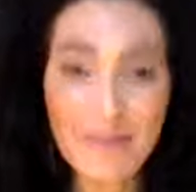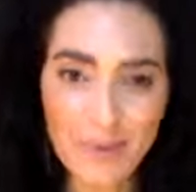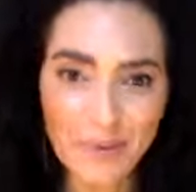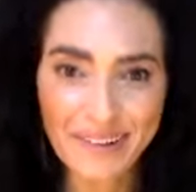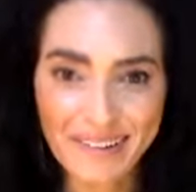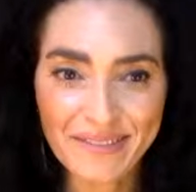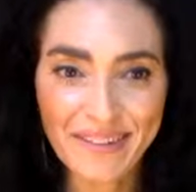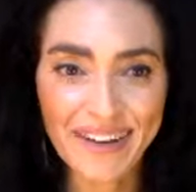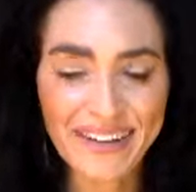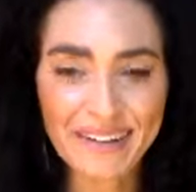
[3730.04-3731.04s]
Buddha,
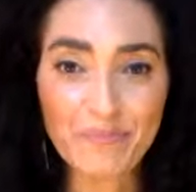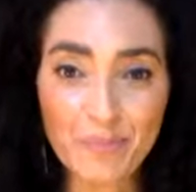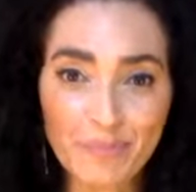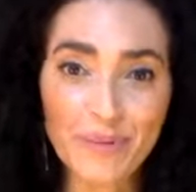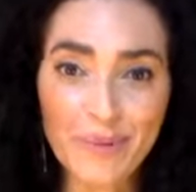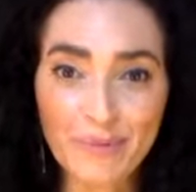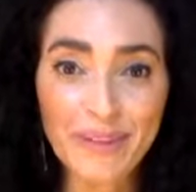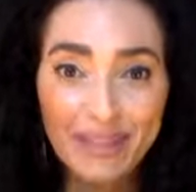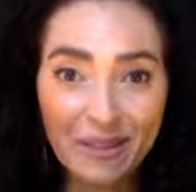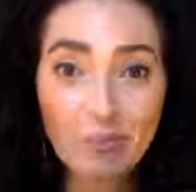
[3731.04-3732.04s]
right? Buddha
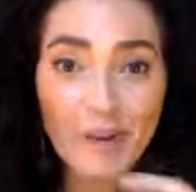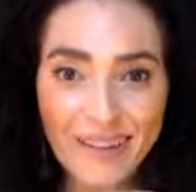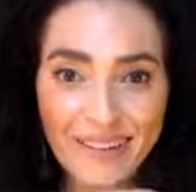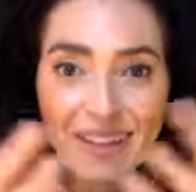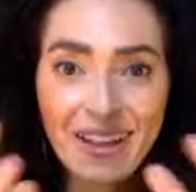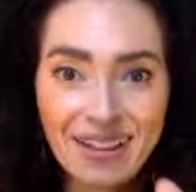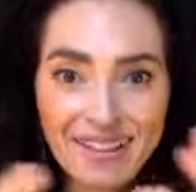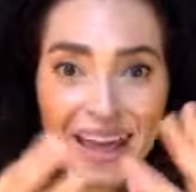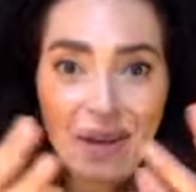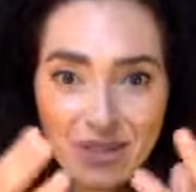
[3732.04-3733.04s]
meaning the bud, that
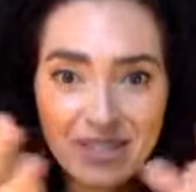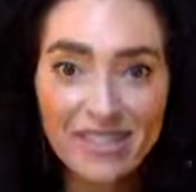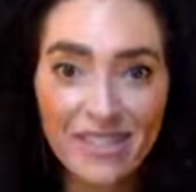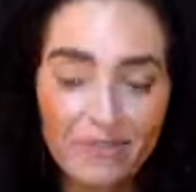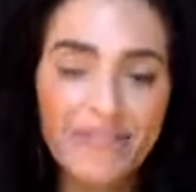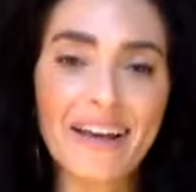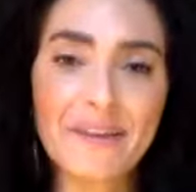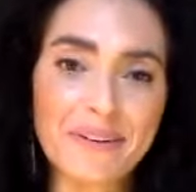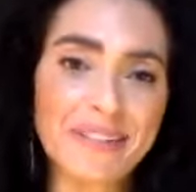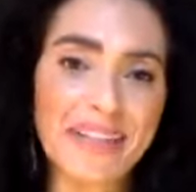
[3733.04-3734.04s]
that which is
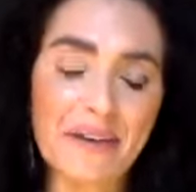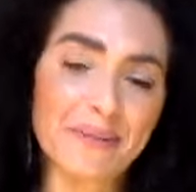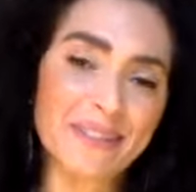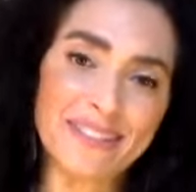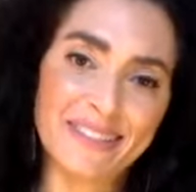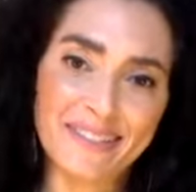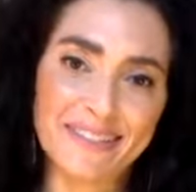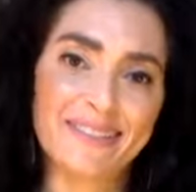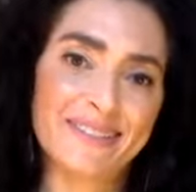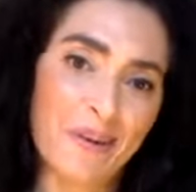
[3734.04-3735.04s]
unflowering, that which
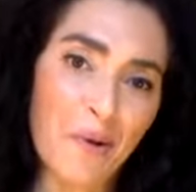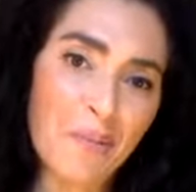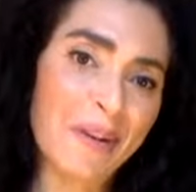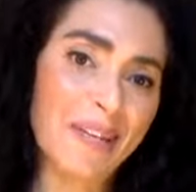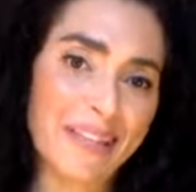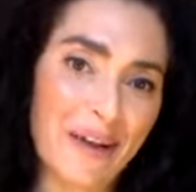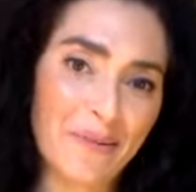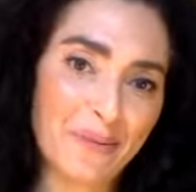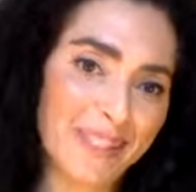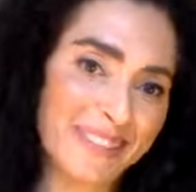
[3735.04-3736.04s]
is opening, that
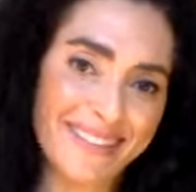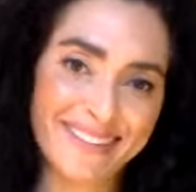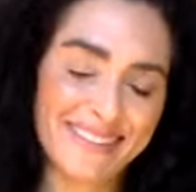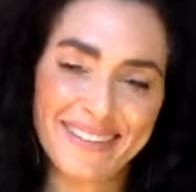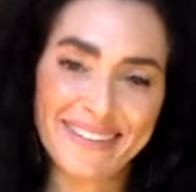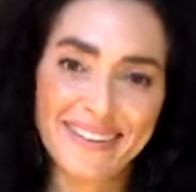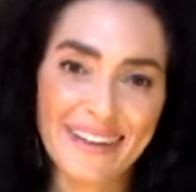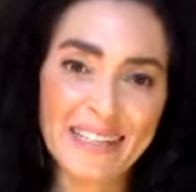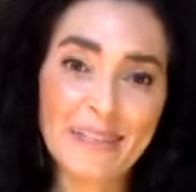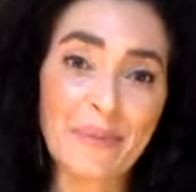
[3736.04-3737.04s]
which is
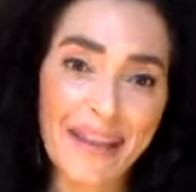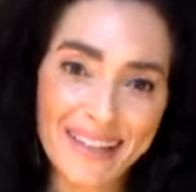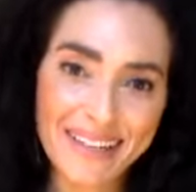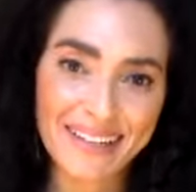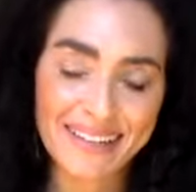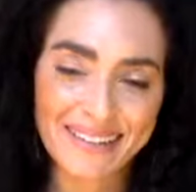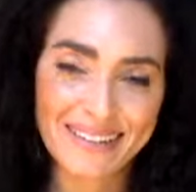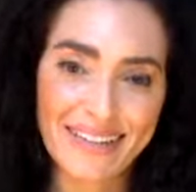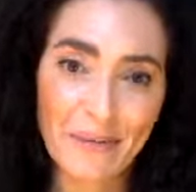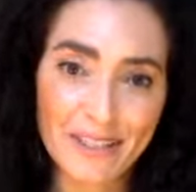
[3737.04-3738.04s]
expanding,
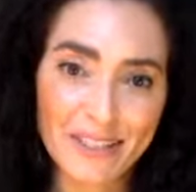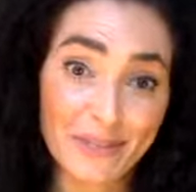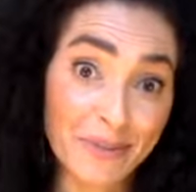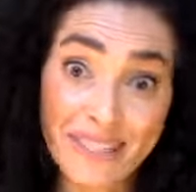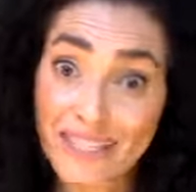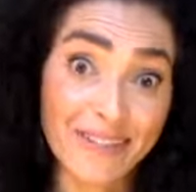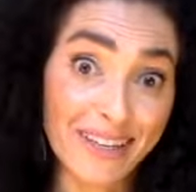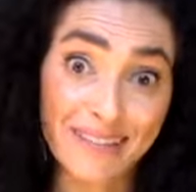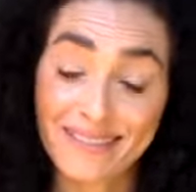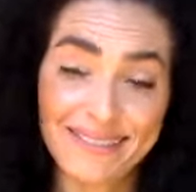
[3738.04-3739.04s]
that which is receiving.